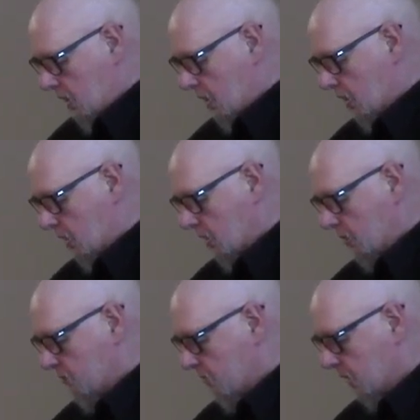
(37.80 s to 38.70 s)
Uh,
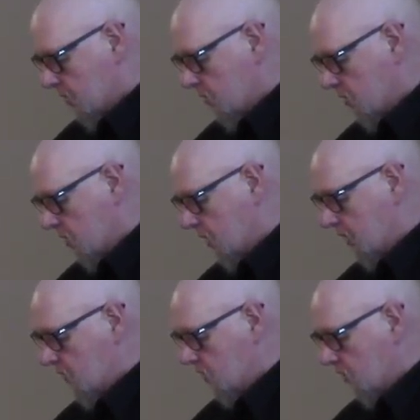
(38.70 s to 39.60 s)
um, Dr. Hunt
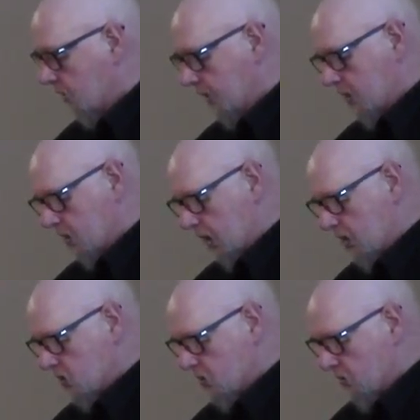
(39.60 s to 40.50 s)
is an
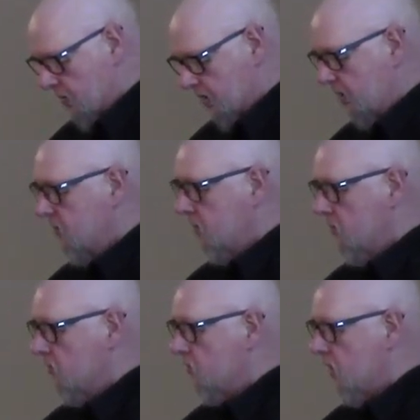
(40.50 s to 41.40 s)
archaeological
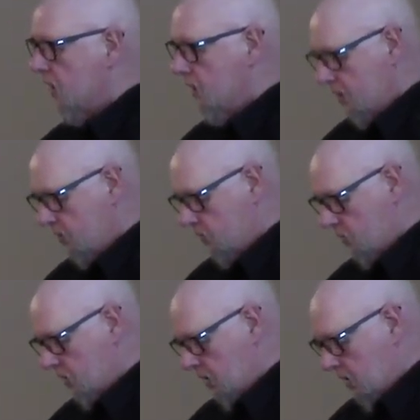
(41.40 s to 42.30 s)
materials
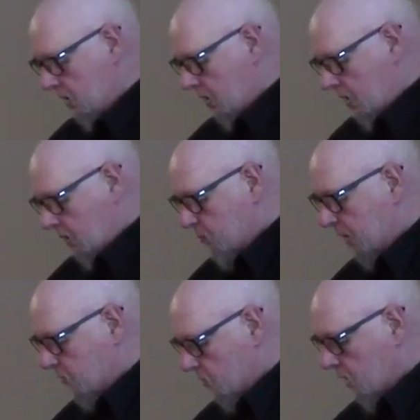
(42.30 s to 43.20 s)
scientist,
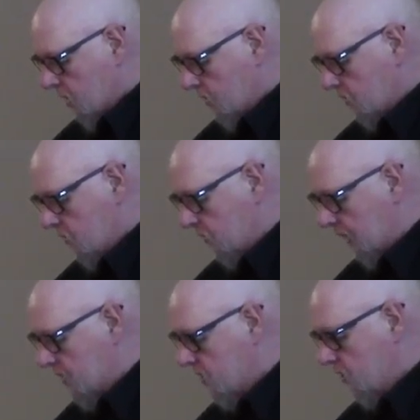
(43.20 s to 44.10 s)
petrologist,
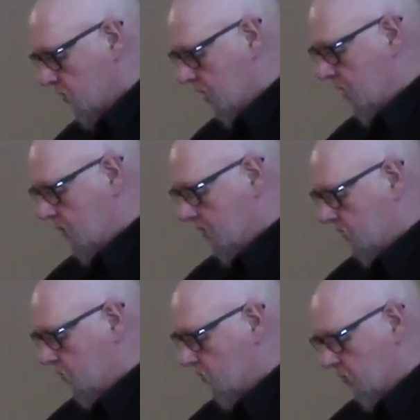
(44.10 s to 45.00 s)
and
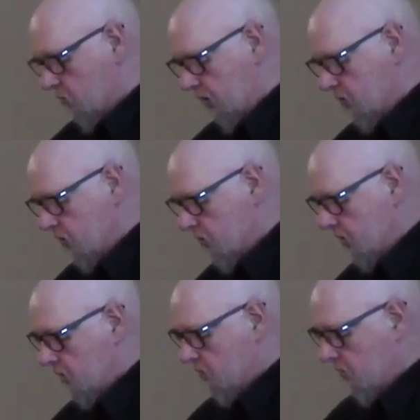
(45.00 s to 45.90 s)
geochemist with research
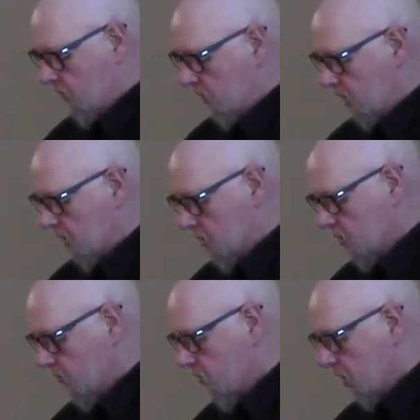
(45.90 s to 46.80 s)
interests that
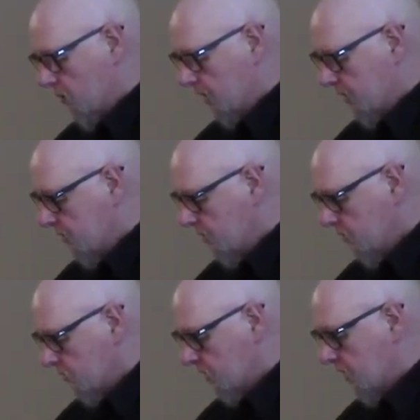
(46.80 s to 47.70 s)
include raw
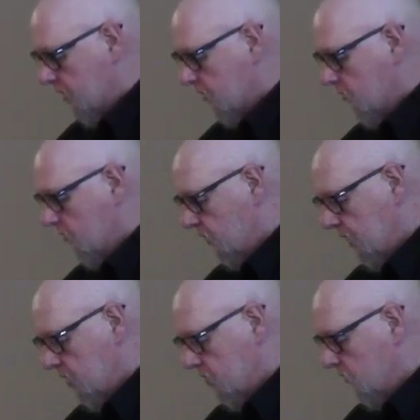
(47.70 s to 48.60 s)
materials
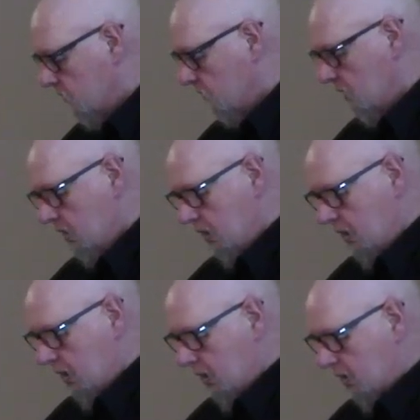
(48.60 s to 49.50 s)
characterizations,
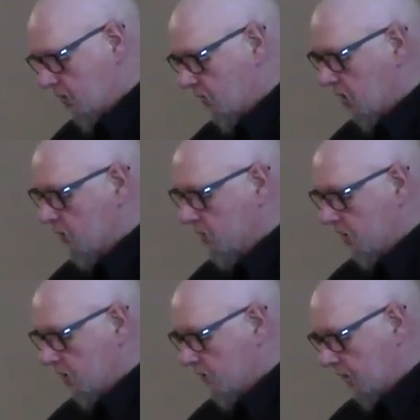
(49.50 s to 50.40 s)
the
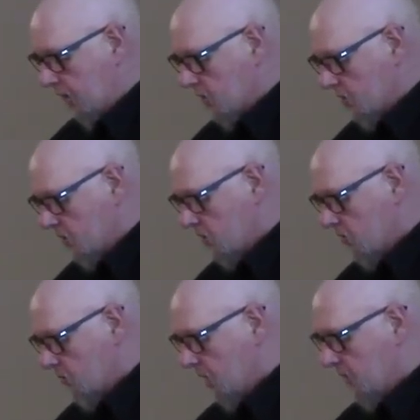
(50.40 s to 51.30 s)
development of
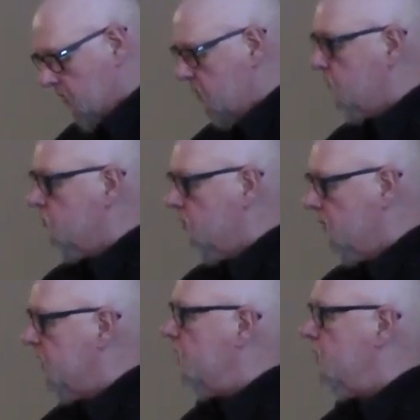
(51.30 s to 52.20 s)
analytical methods for
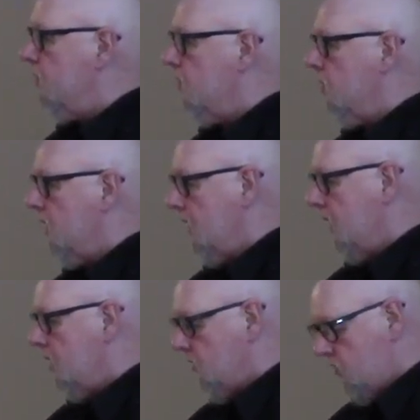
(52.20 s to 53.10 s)
material
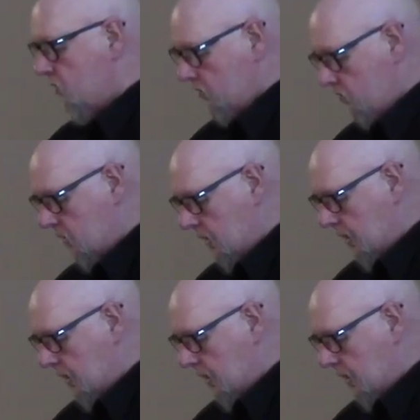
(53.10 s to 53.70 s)
analysis,